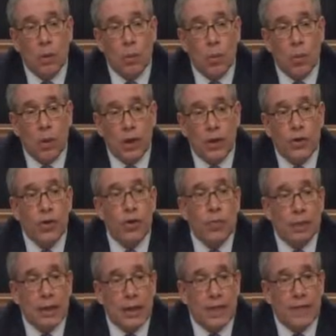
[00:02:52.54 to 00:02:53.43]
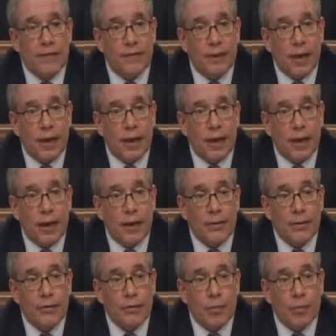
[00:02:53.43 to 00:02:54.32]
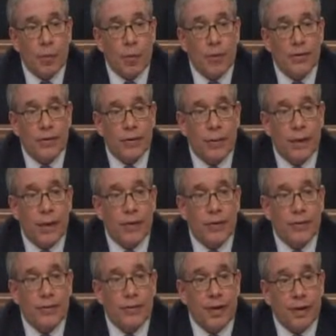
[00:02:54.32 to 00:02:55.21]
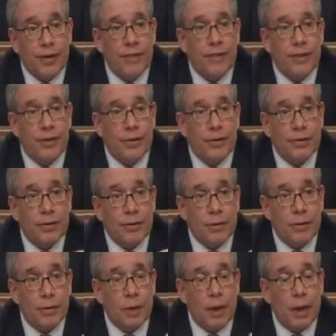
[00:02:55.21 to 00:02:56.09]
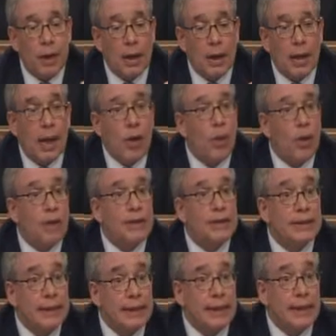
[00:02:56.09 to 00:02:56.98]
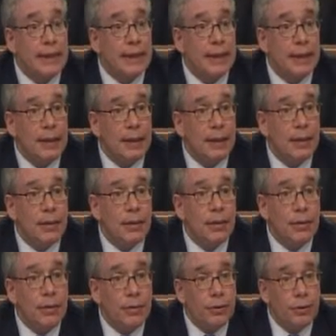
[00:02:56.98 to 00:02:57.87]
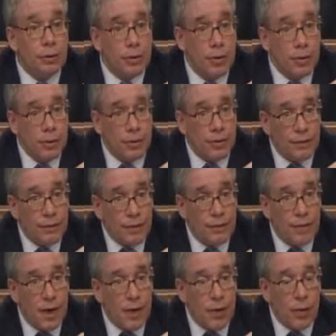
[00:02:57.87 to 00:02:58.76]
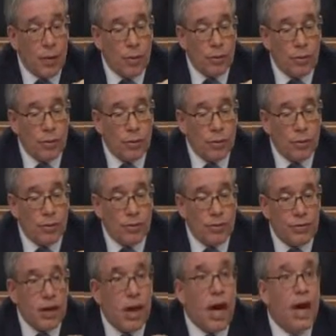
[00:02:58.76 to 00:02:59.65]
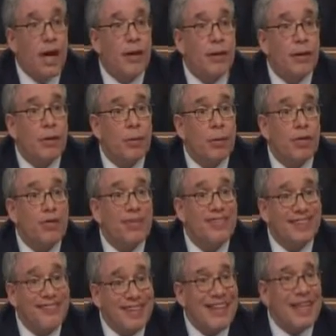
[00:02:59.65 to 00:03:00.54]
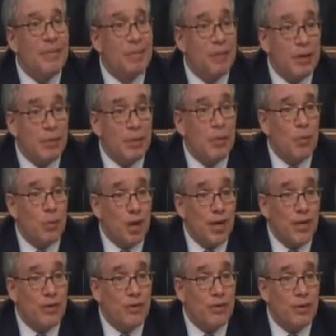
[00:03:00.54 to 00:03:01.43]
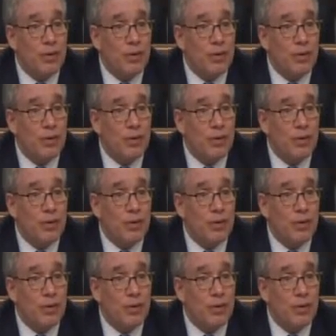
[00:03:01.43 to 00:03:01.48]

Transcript: We do believe, and I support the mayor's effort to allow our city to define or to decide what the city minimum wage